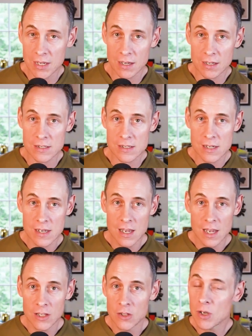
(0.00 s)
because
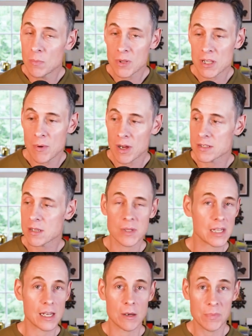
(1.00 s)
you can put them on
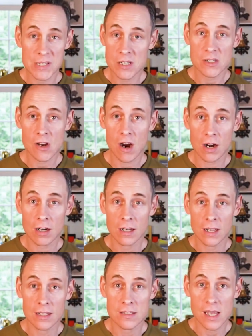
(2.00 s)
something like a business card
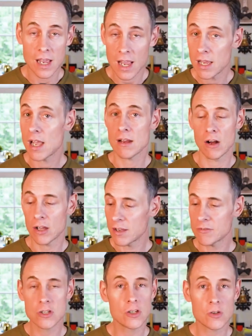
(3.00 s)
and say, hey, yeah, all
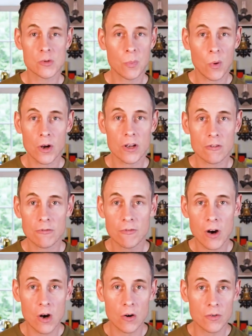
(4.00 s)
you have to do is point your
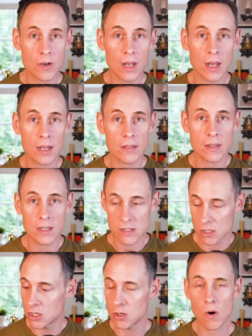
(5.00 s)
phone at
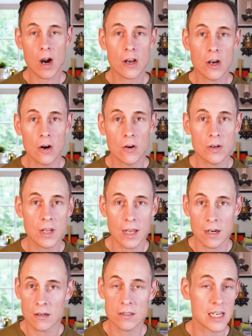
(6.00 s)
this QR code
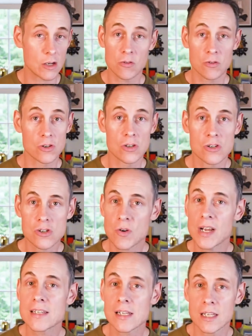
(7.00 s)
and it'll take you
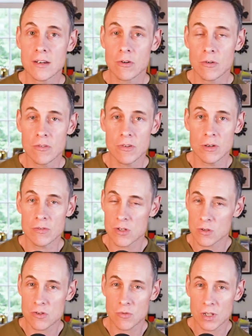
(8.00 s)
straight to leave a review.
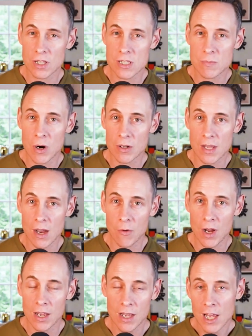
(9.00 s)
So it's really smart
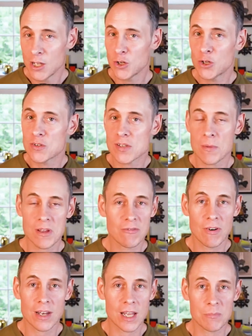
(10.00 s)
that way. You can do
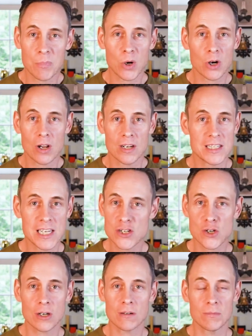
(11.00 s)
something fun like put it on a
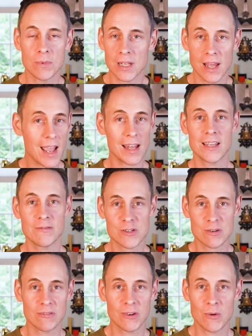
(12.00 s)
t shirt and be like, hey,
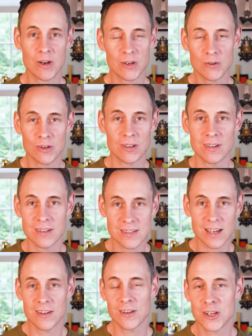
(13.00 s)
leave us a review on Google. And
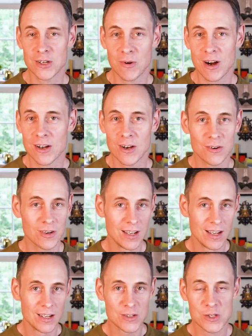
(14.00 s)
it's got the mm-hmm. QR code.
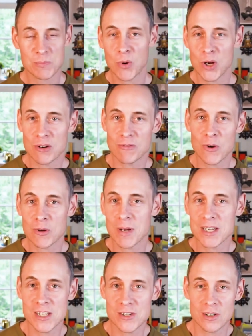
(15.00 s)
Just point your phone
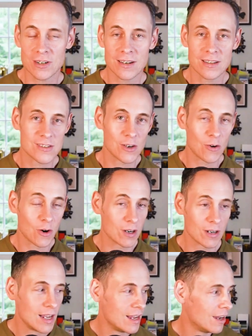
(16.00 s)
at my t shirt. So,
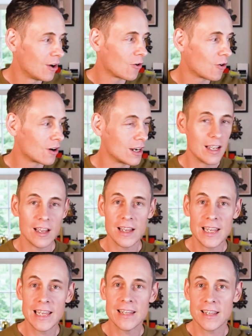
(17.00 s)
or, hmm. or,
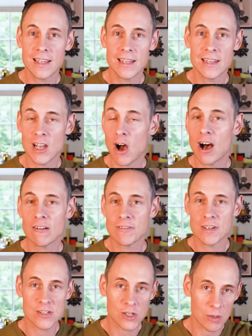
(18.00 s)
in, in the
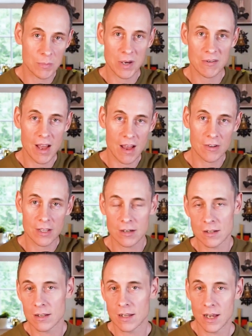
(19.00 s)
office, you could have a
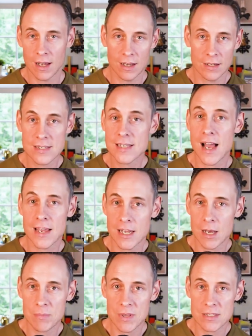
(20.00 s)
little uh,
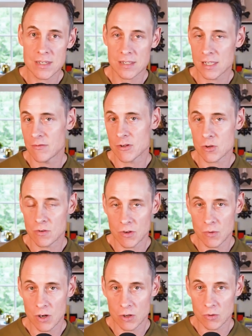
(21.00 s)
sign up that says "Leave us a
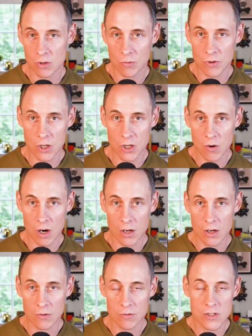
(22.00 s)
review on Google" with a
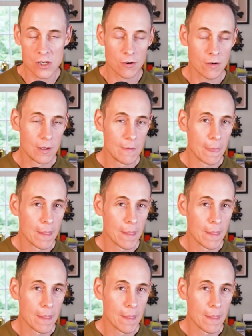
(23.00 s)
QR code. So,